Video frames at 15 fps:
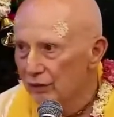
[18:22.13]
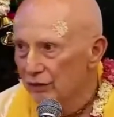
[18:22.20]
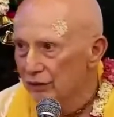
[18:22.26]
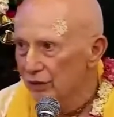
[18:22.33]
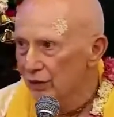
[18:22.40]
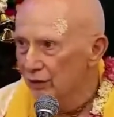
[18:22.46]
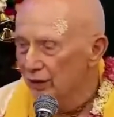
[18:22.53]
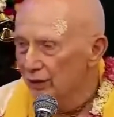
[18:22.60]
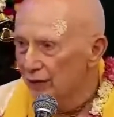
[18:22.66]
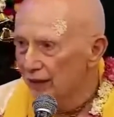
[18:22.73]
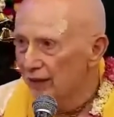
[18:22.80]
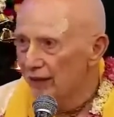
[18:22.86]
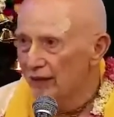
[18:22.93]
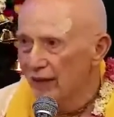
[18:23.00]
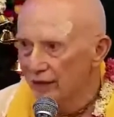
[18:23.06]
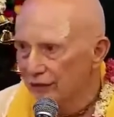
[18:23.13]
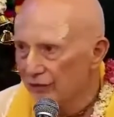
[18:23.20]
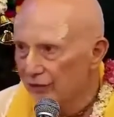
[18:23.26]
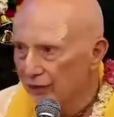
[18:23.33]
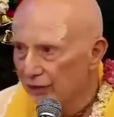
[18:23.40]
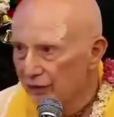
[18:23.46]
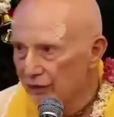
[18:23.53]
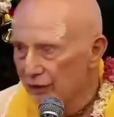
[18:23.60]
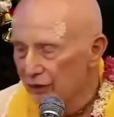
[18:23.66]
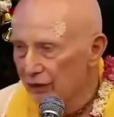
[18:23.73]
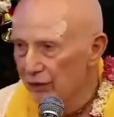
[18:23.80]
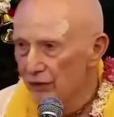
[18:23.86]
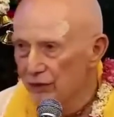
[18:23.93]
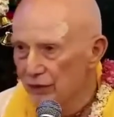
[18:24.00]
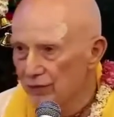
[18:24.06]
still we make an effort to
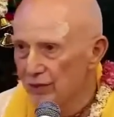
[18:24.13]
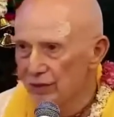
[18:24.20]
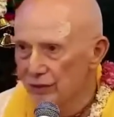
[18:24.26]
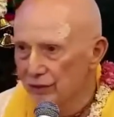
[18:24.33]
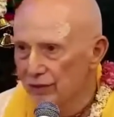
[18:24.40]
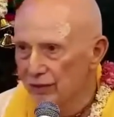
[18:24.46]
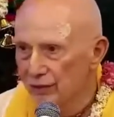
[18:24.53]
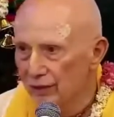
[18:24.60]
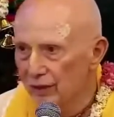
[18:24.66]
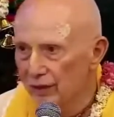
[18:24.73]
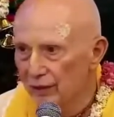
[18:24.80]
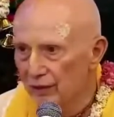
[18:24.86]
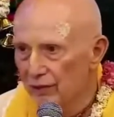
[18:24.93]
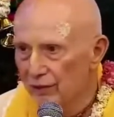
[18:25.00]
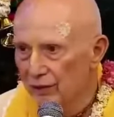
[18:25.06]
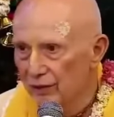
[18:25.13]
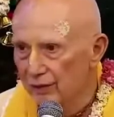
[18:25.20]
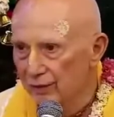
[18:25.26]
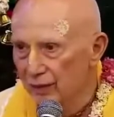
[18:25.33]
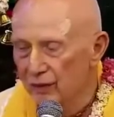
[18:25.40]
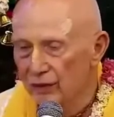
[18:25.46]
use the material energy,